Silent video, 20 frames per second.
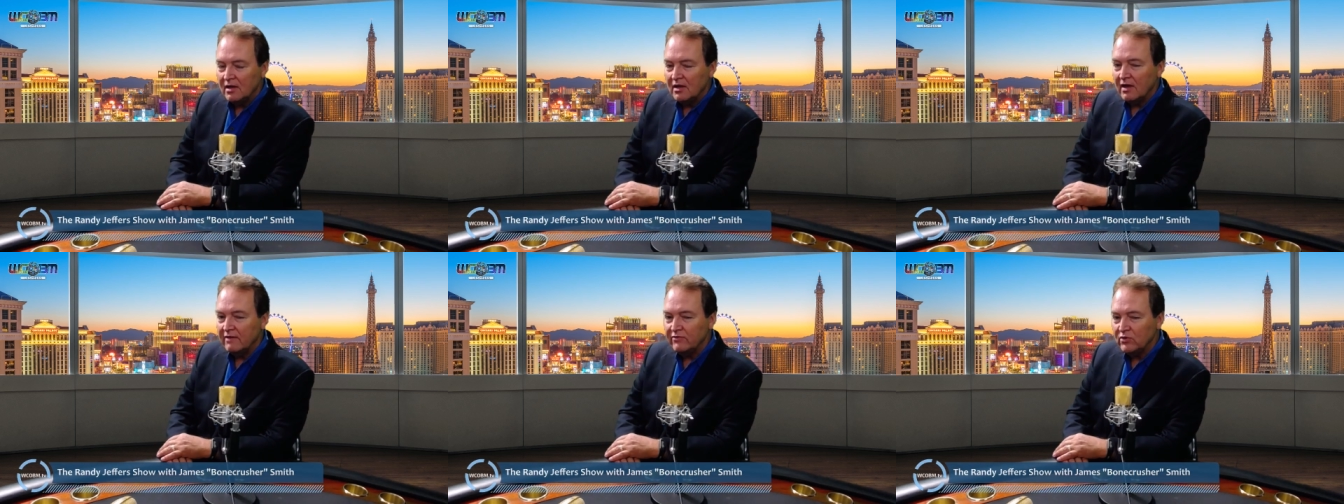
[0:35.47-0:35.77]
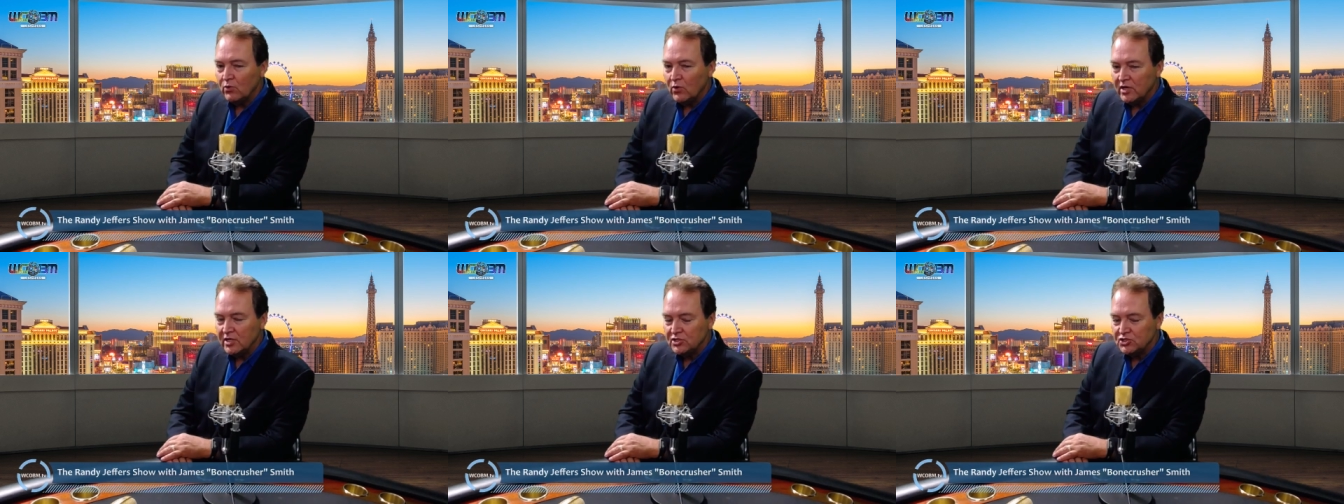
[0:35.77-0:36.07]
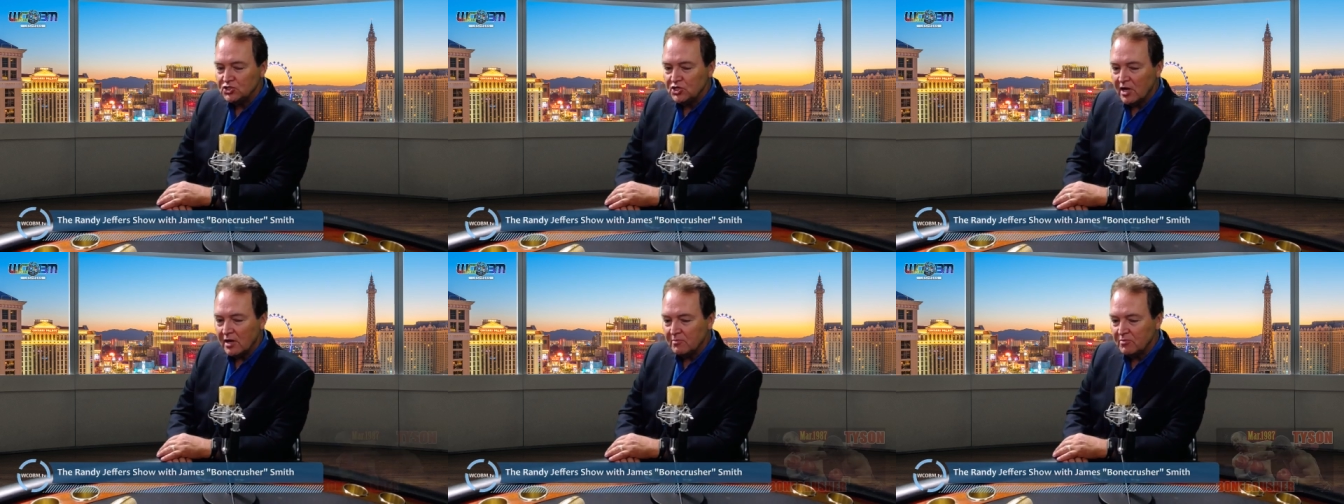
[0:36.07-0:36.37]
heavyweight
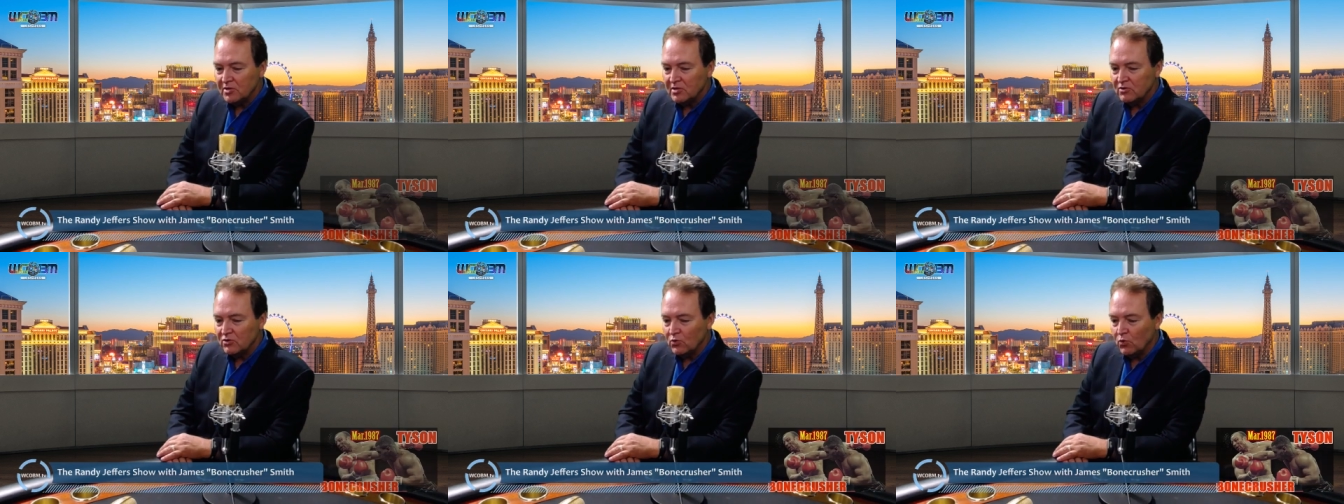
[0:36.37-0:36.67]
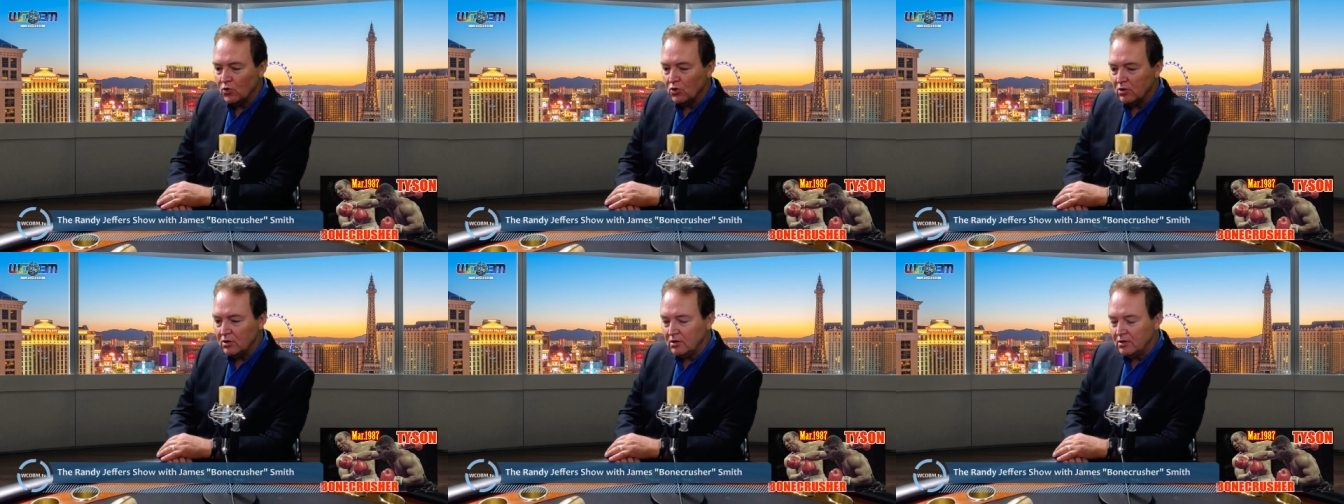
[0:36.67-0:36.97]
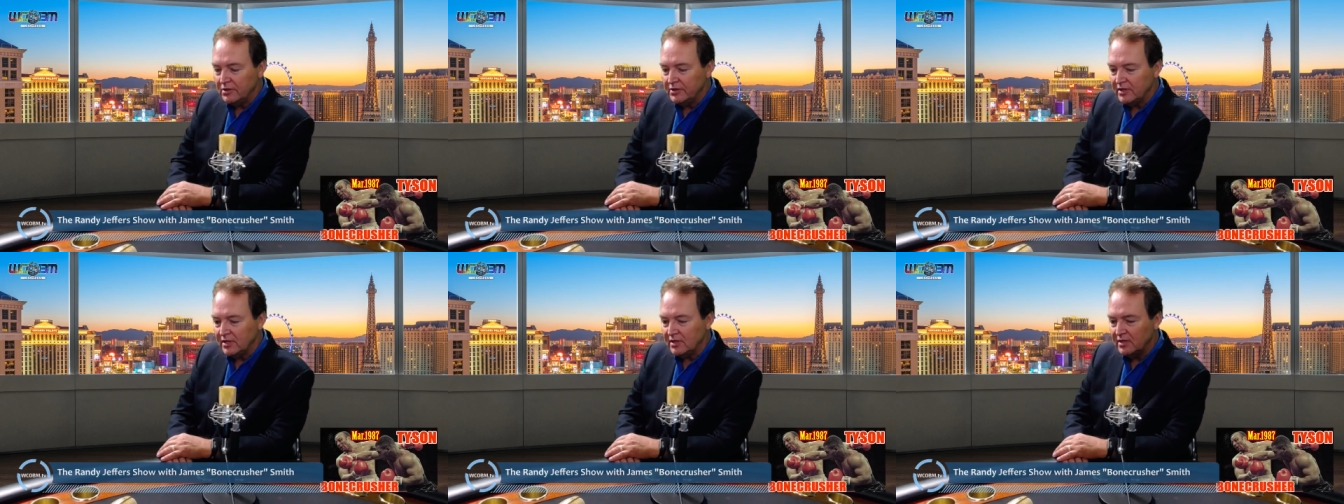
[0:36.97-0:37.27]
champion of the
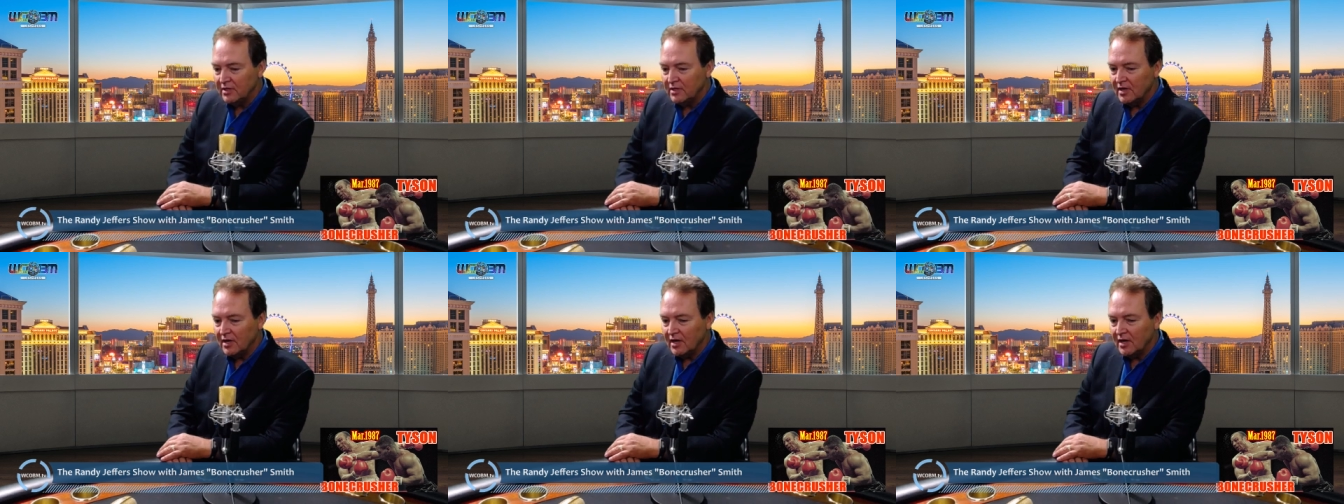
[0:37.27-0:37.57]
world and